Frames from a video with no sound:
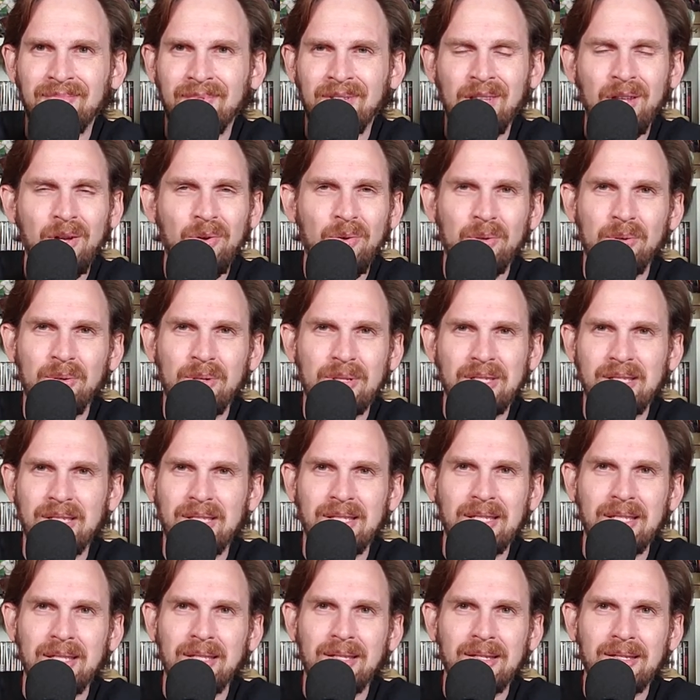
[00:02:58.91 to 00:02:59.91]
No one wants to
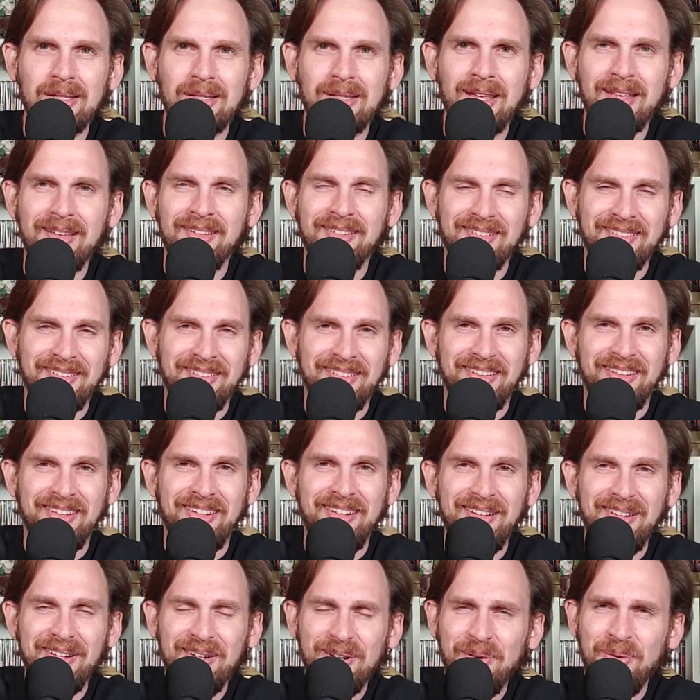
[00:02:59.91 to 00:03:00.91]
see this.
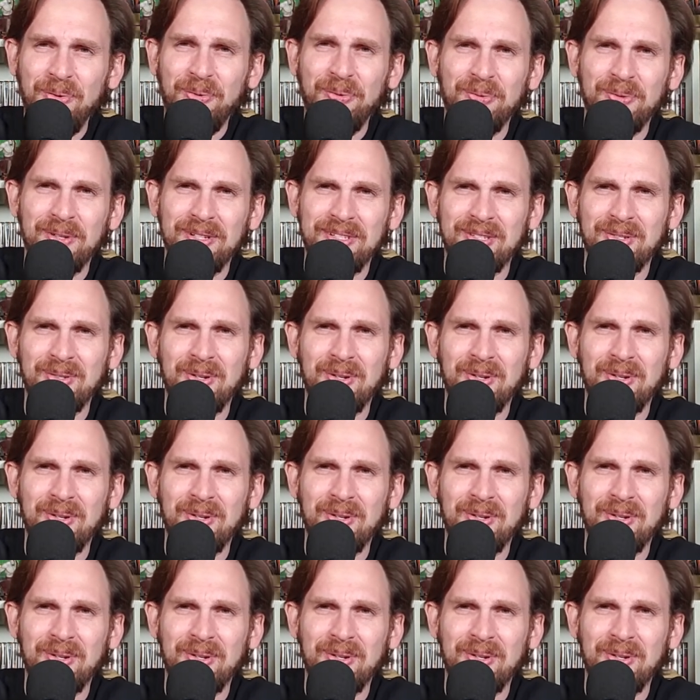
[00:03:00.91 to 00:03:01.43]
No one wants to